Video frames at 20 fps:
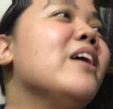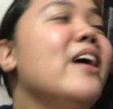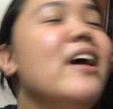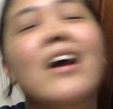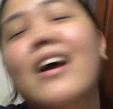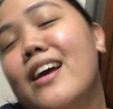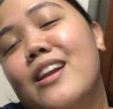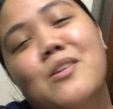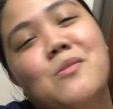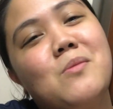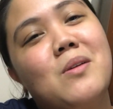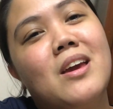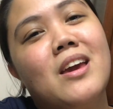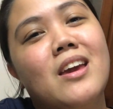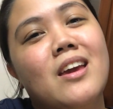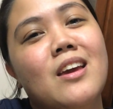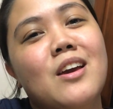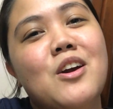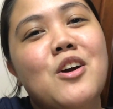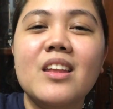
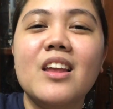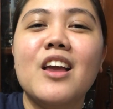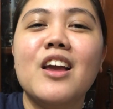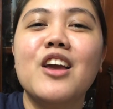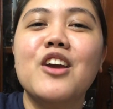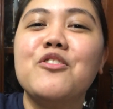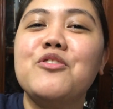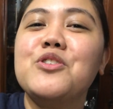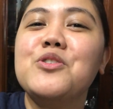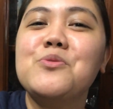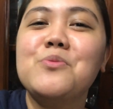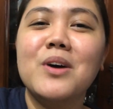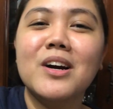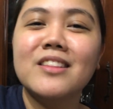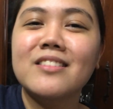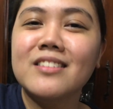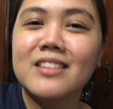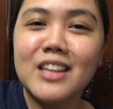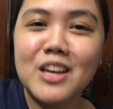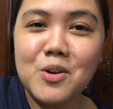Anyway, if you want
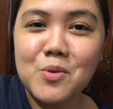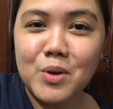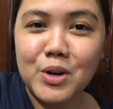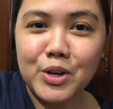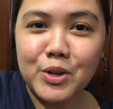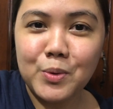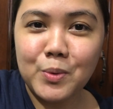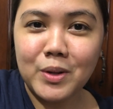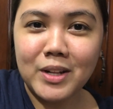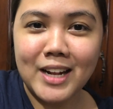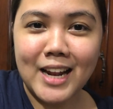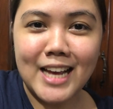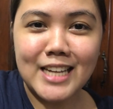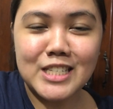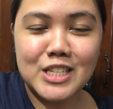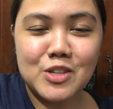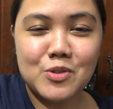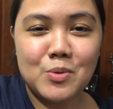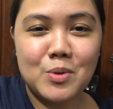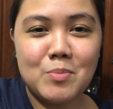to take one-on-one
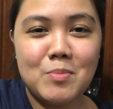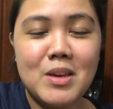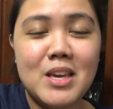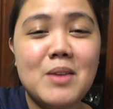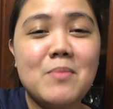classes with me,